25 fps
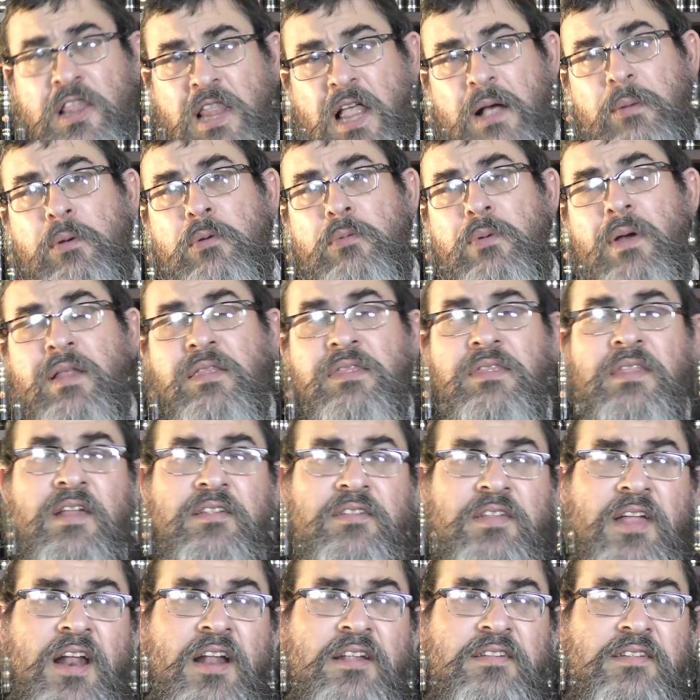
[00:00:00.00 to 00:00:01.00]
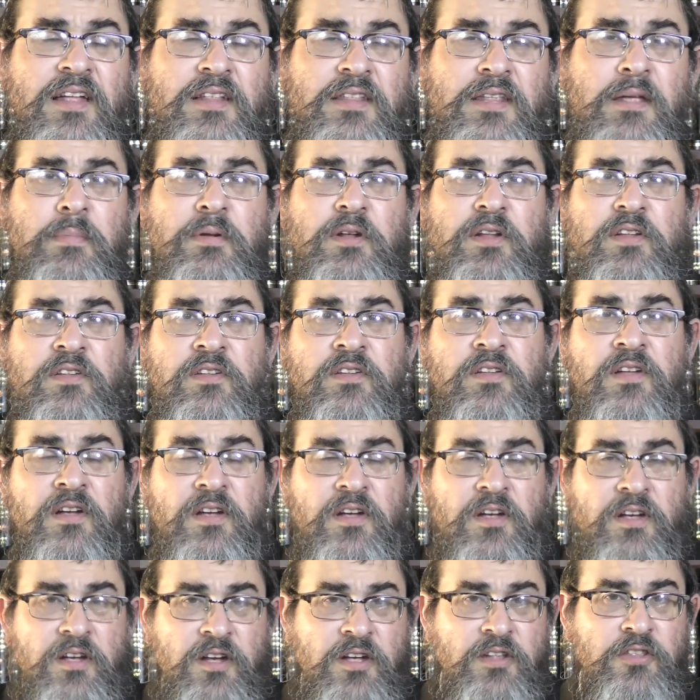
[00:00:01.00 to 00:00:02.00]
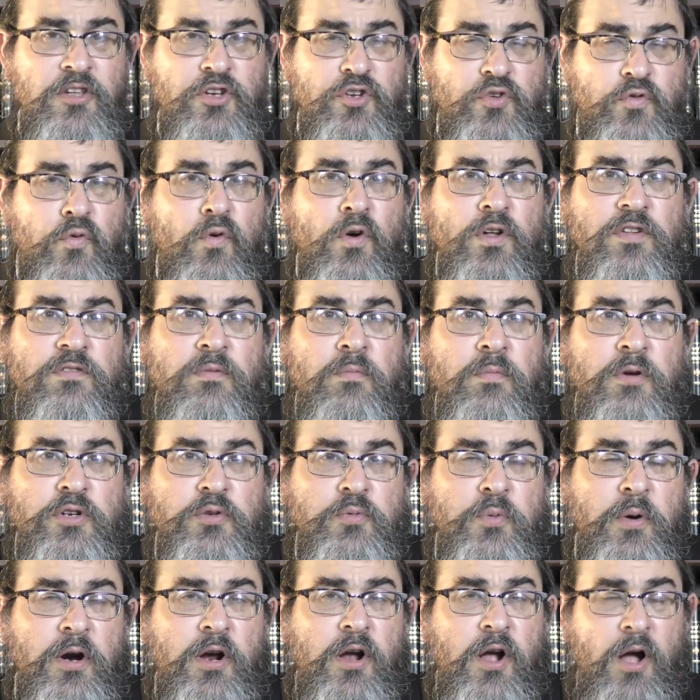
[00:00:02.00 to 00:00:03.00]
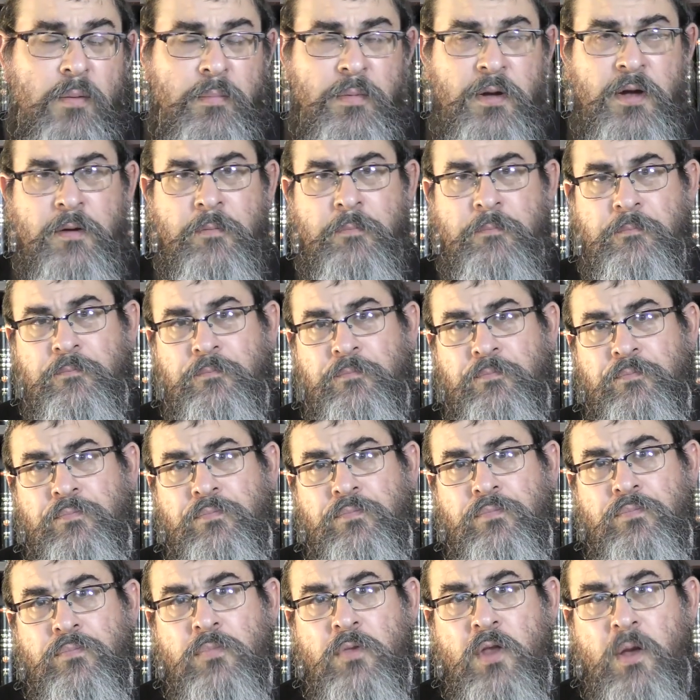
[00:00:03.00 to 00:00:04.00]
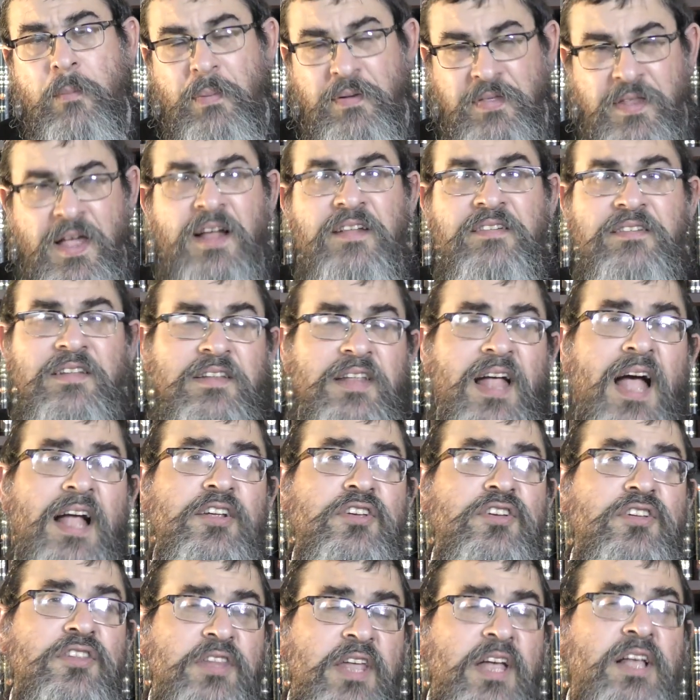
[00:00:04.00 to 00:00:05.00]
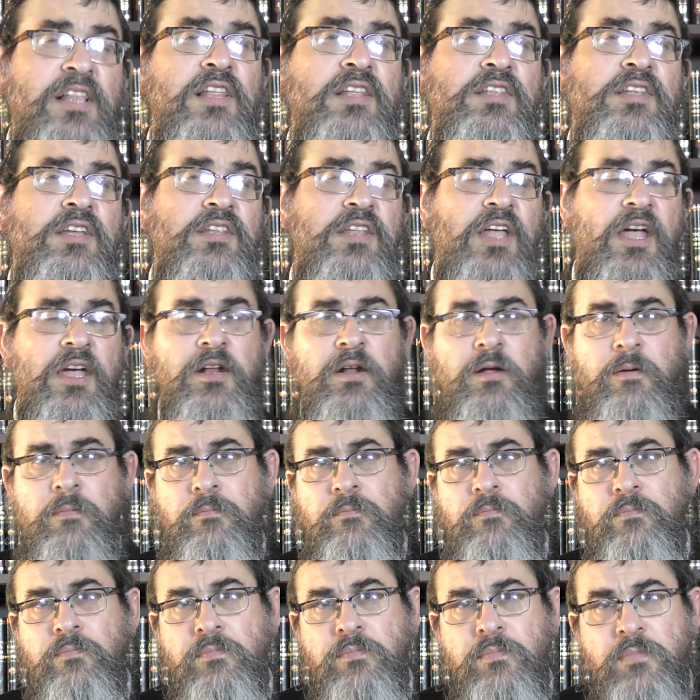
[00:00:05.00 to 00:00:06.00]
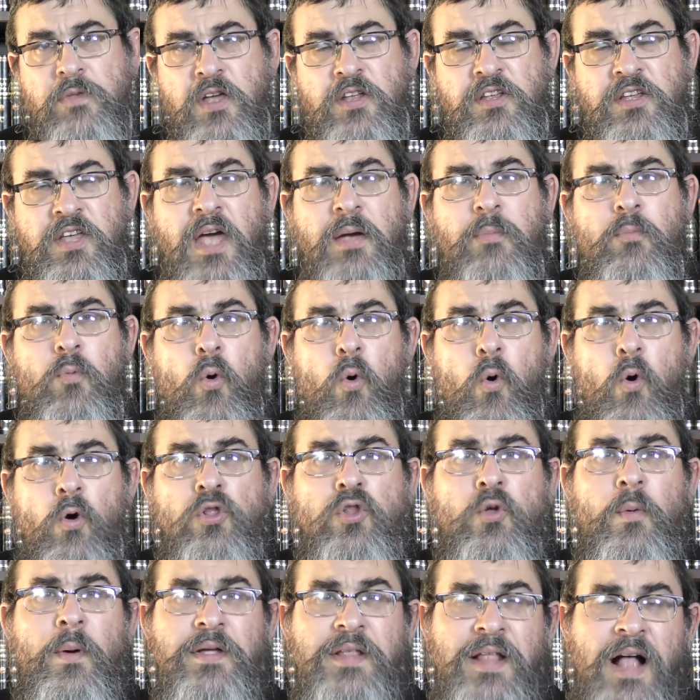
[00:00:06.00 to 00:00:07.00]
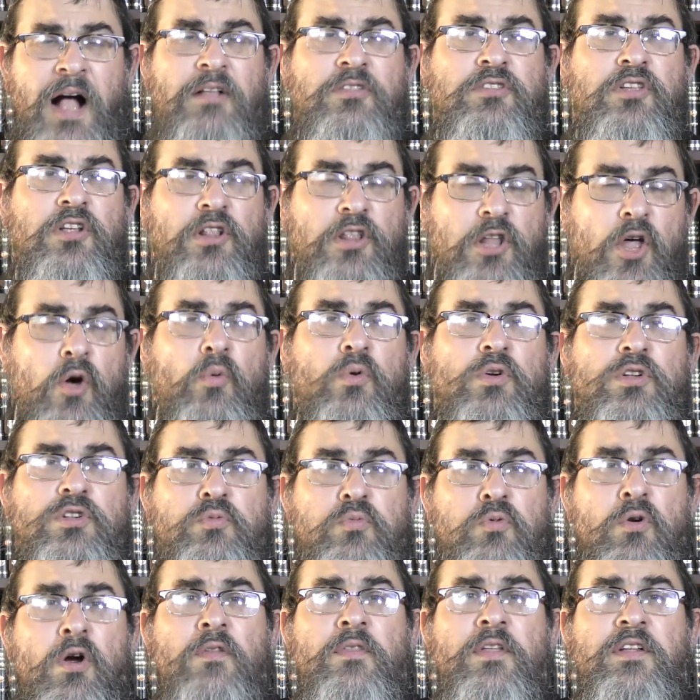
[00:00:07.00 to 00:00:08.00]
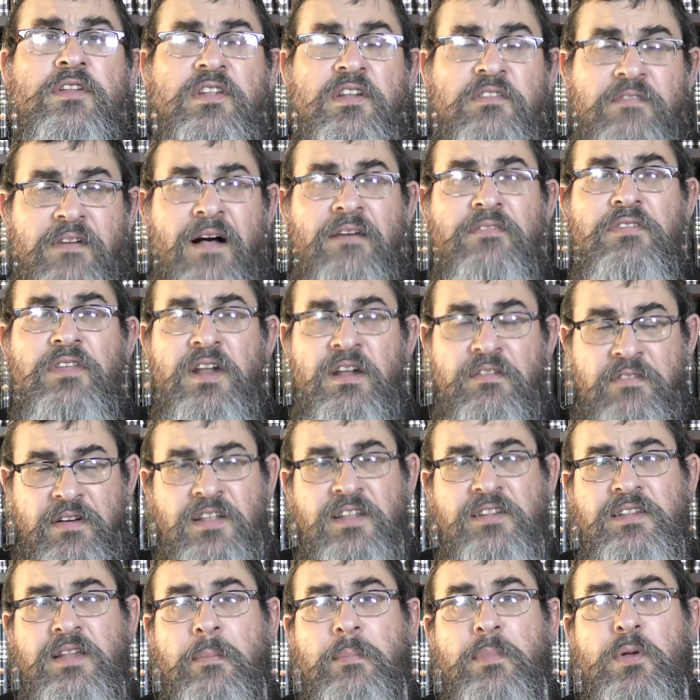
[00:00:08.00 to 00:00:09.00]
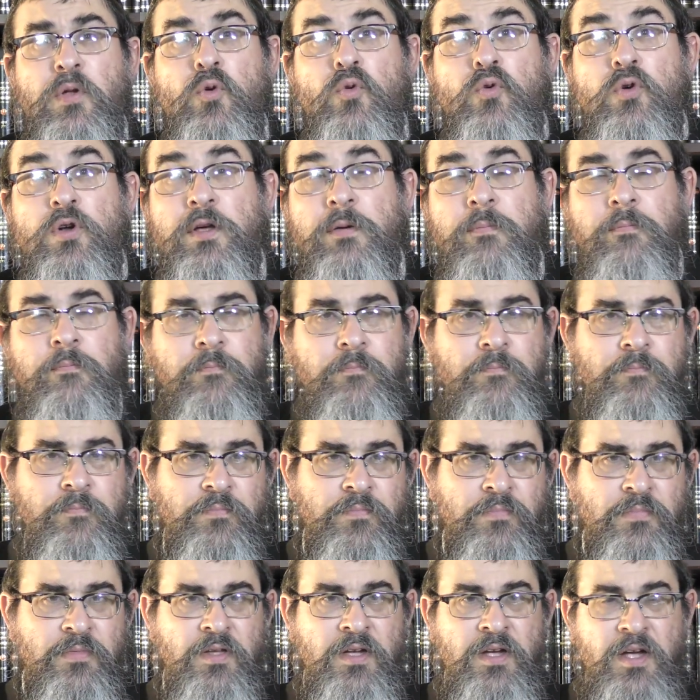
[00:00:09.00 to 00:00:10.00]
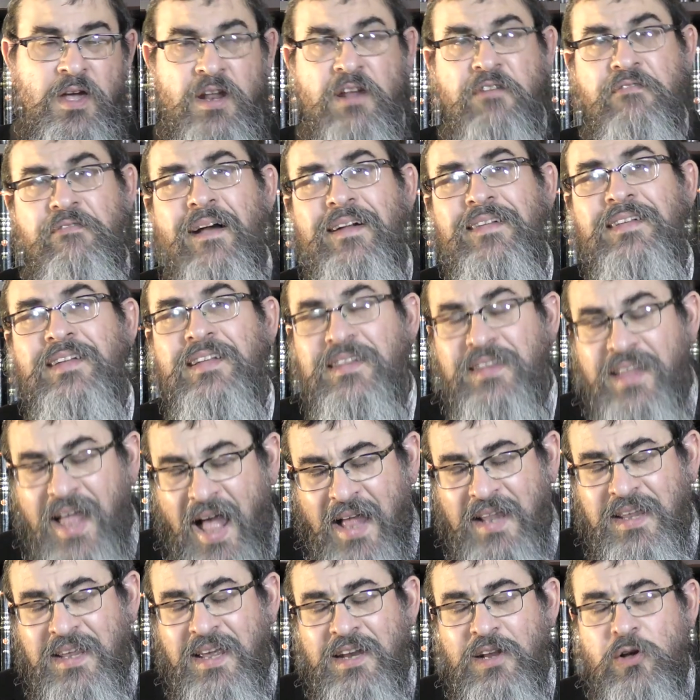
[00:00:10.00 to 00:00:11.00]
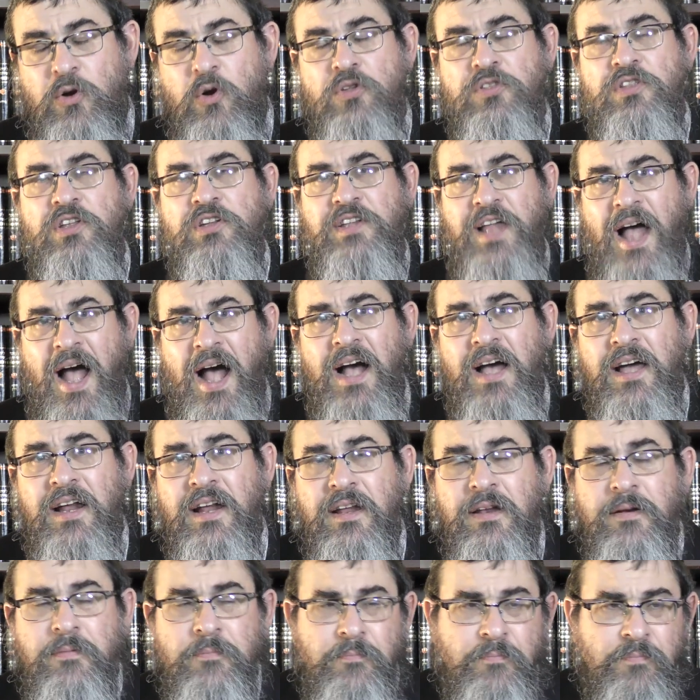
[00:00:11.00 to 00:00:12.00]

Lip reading: like we read in the Seres Adibris in the Shvuas from which we're coming. But that's the taich, Likutei Torah. It came all the way down to the lowest world that's involved in Avedis Abirurim. And in fact, in Tanya, in Kuntas Acharet,